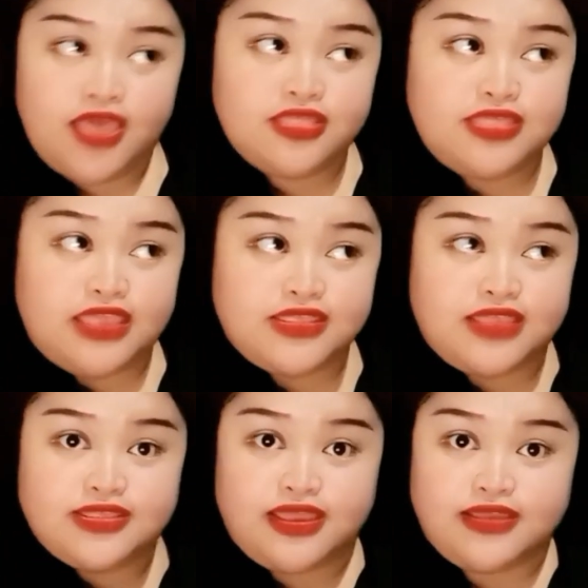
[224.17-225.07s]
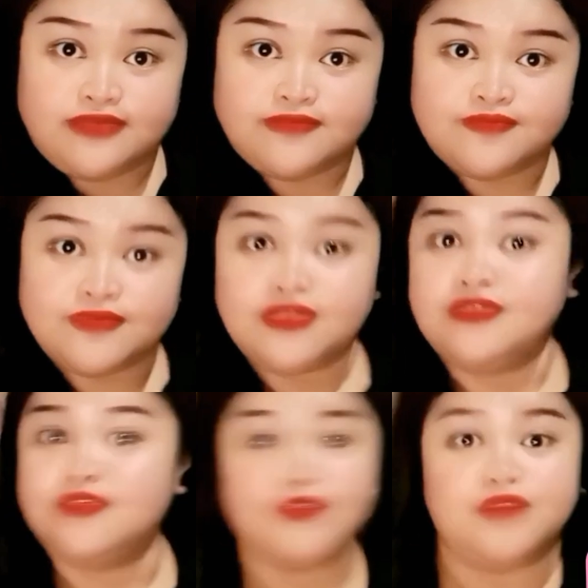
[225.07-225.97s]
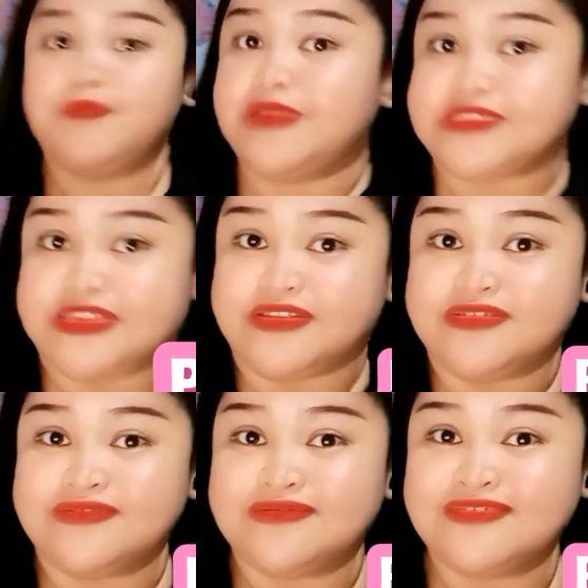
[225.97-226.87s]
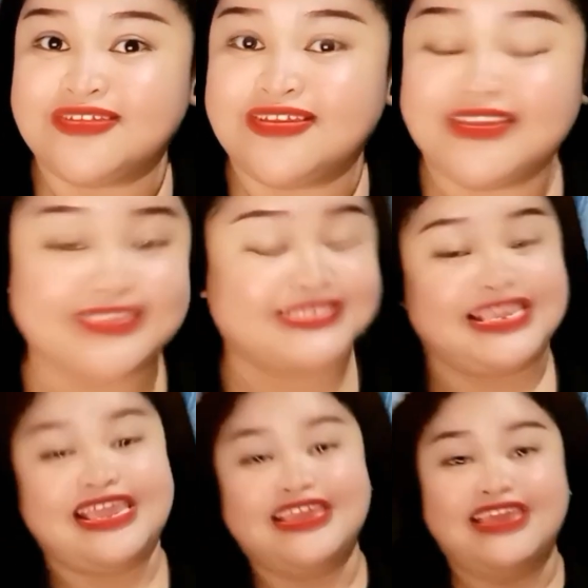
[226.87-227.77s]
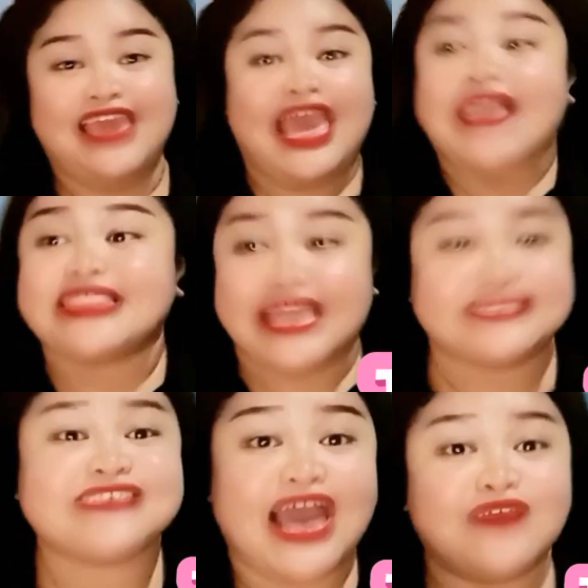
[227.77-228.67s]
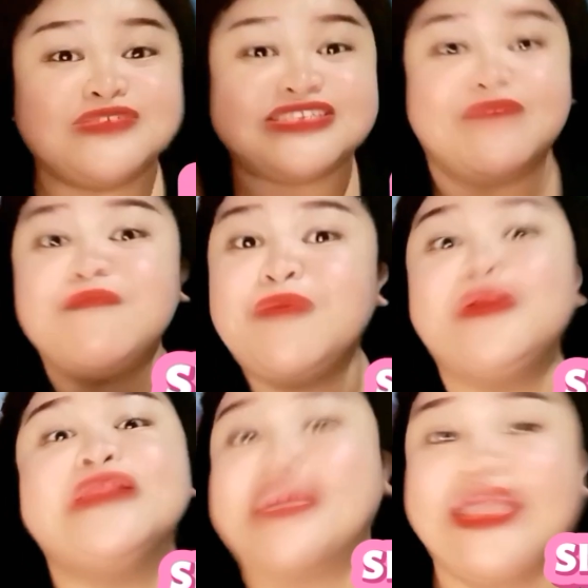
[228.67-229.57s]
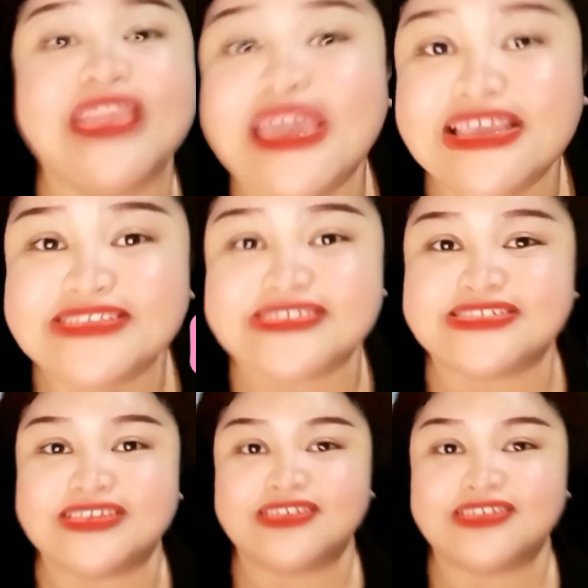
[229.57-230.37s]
They. Third person. See? That's how simple it is.